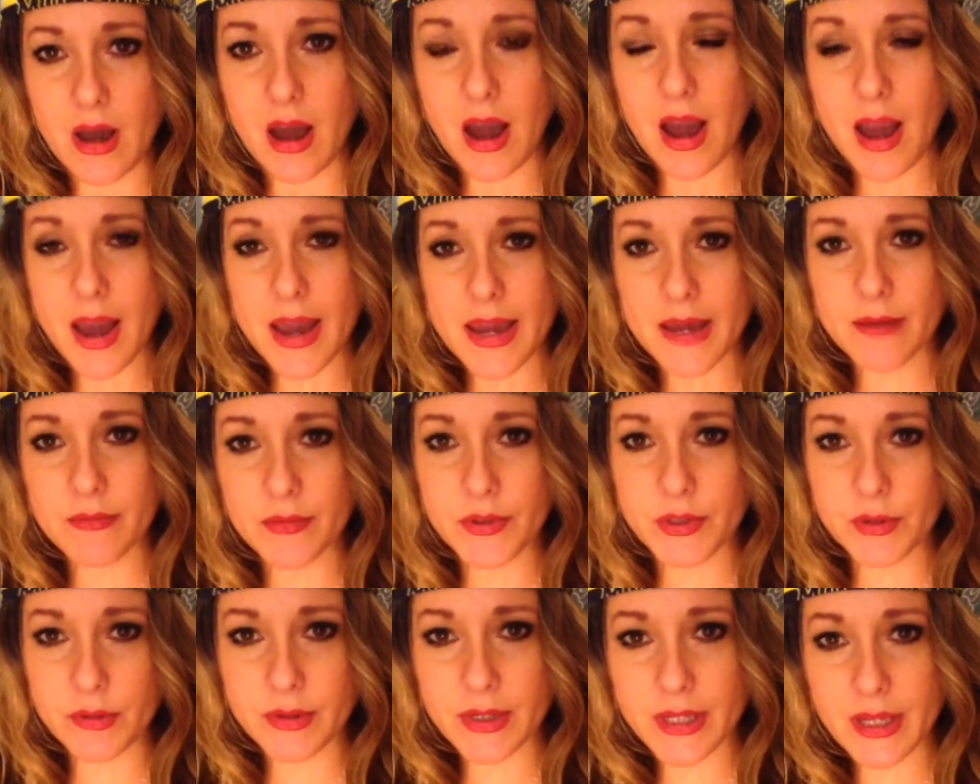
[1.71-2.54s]
Hi, I'm
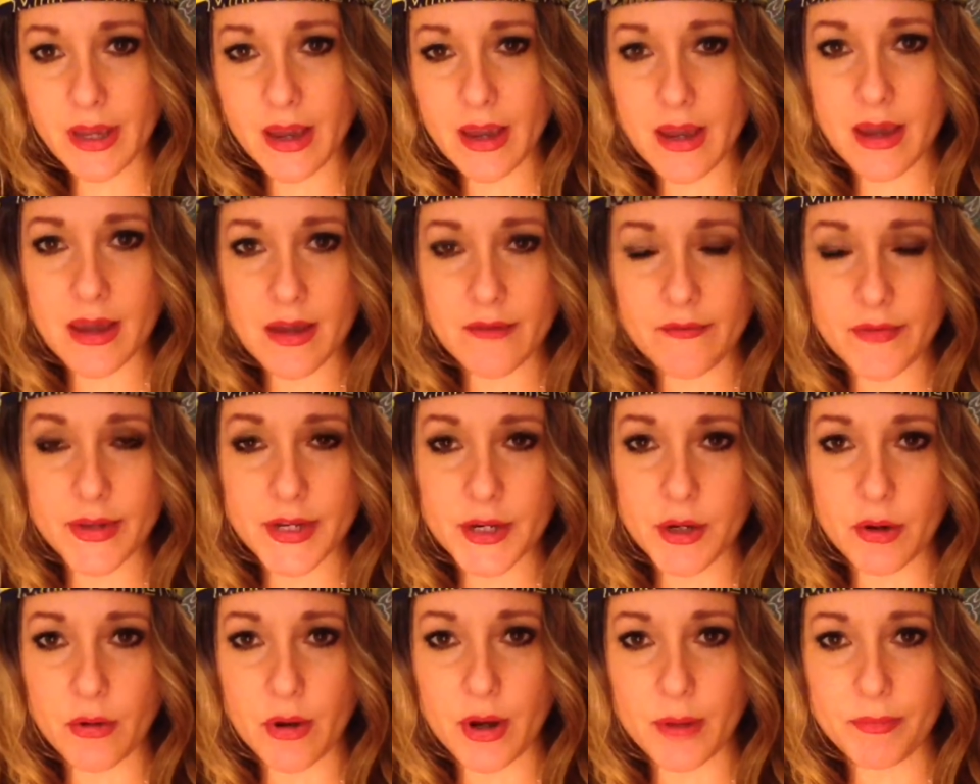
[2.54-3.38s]
doing a
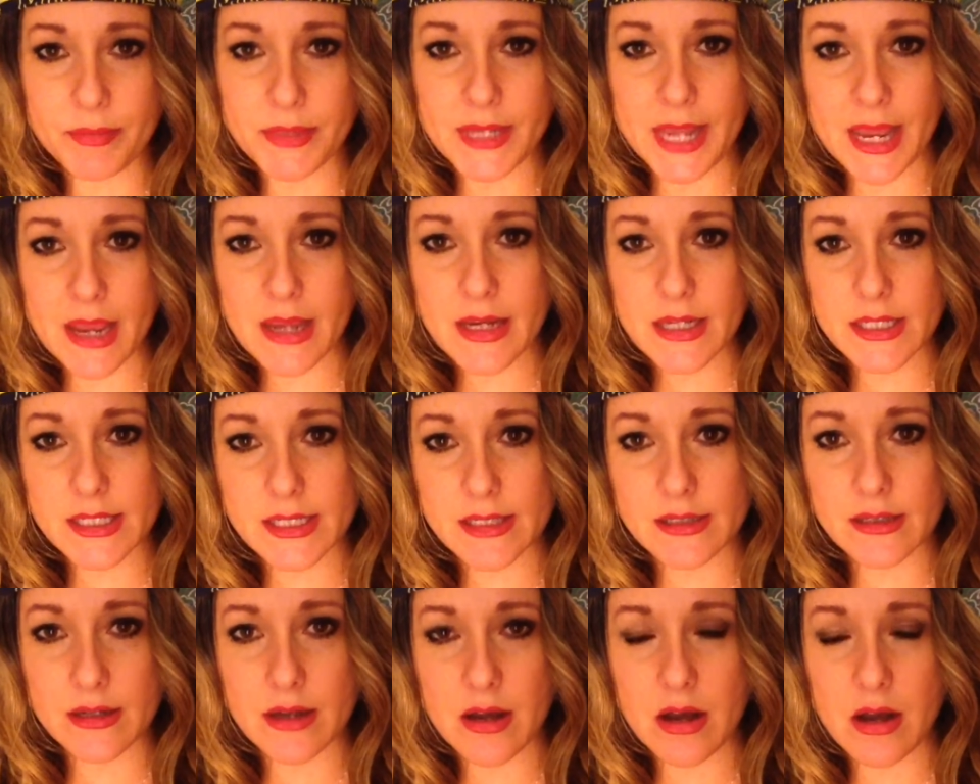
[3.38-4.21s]
video
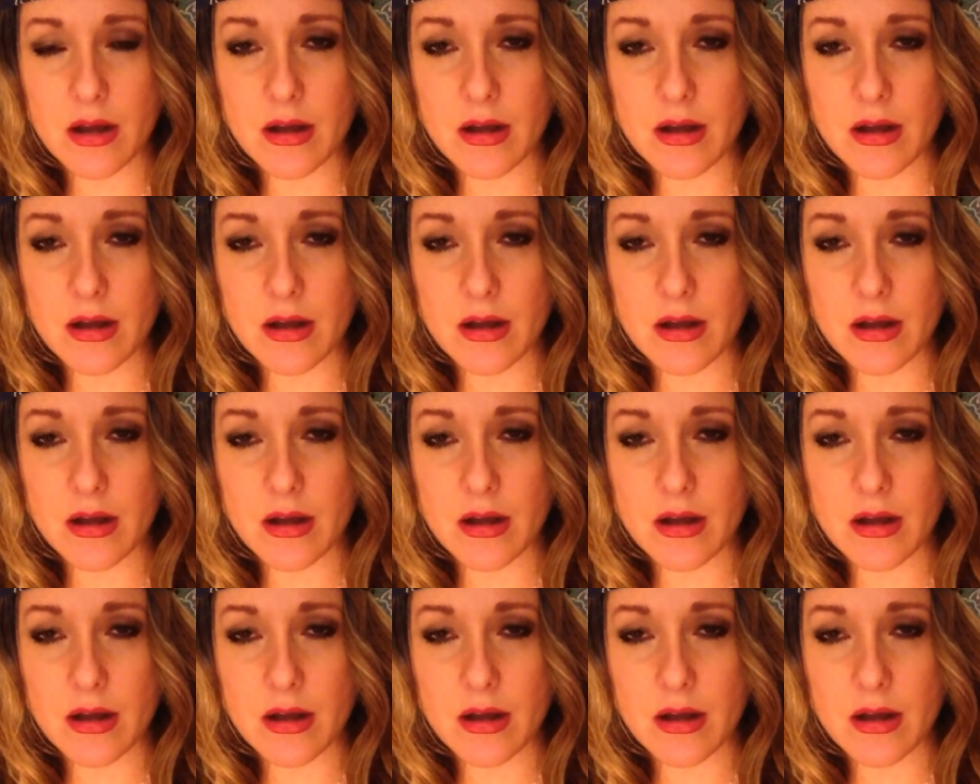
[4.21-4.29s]
update.